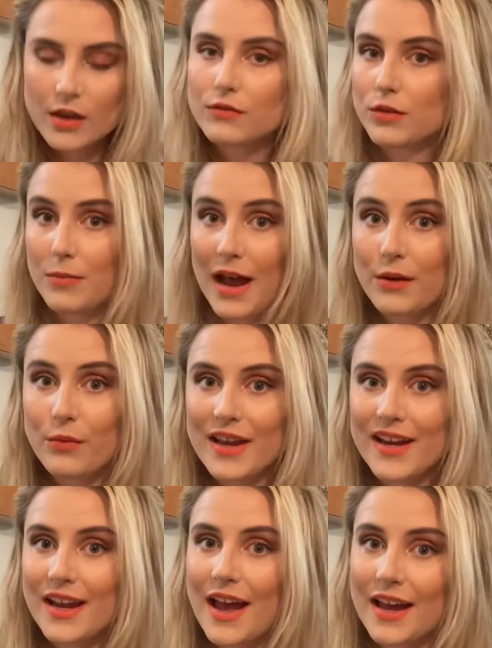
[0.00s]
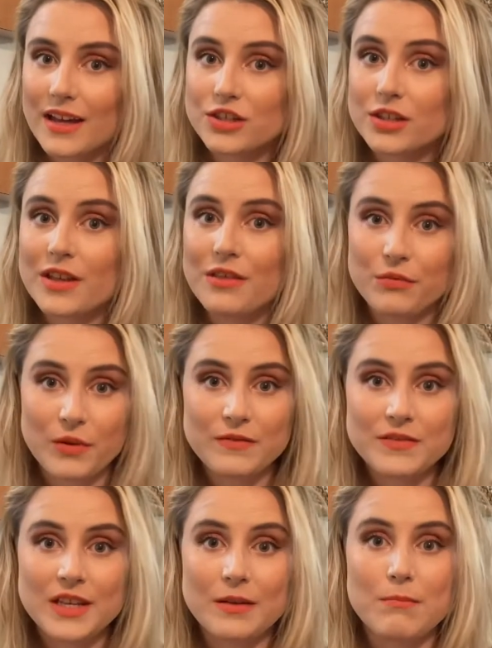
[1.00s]
For my wedding, I actually
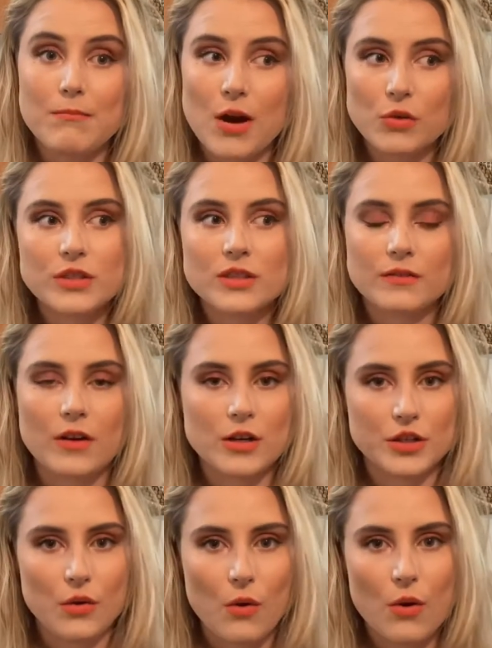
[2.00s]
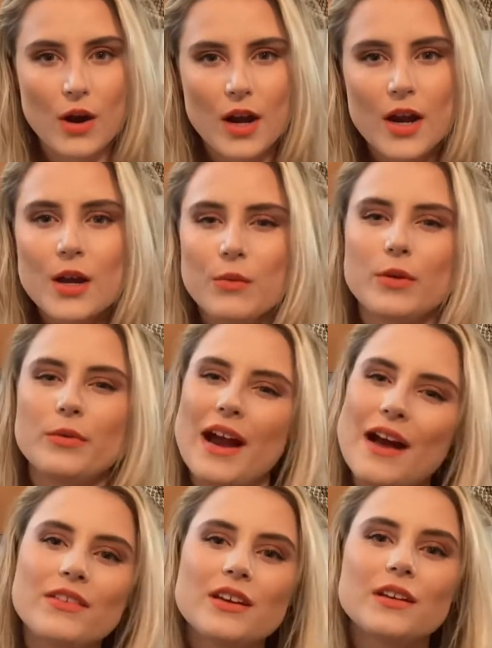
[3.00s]
thrifted most of our decor. We were
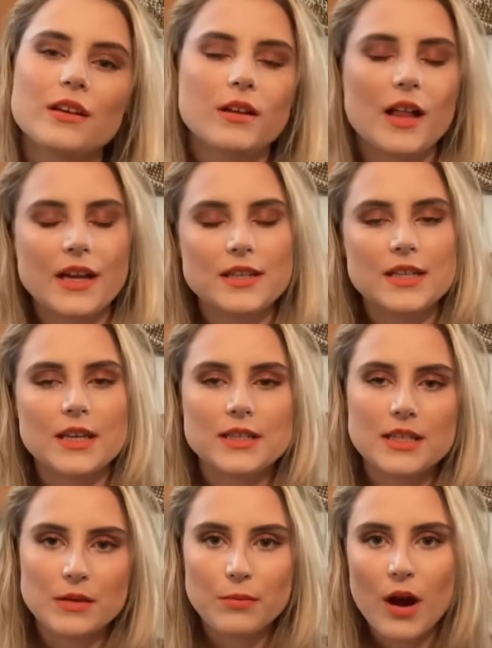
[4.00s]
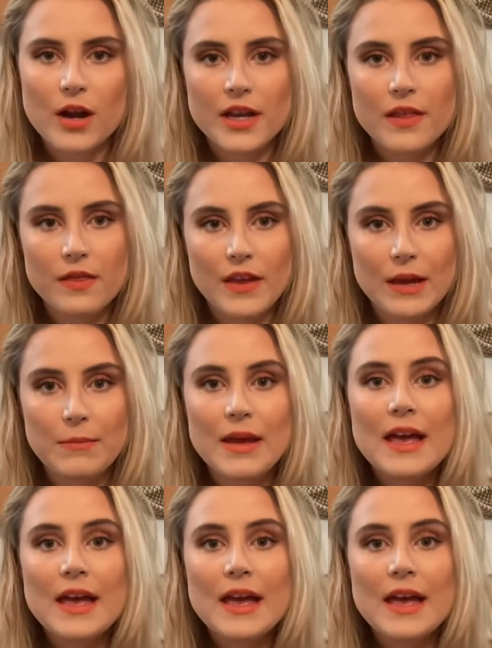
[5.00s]
having an eclectic tea party theme,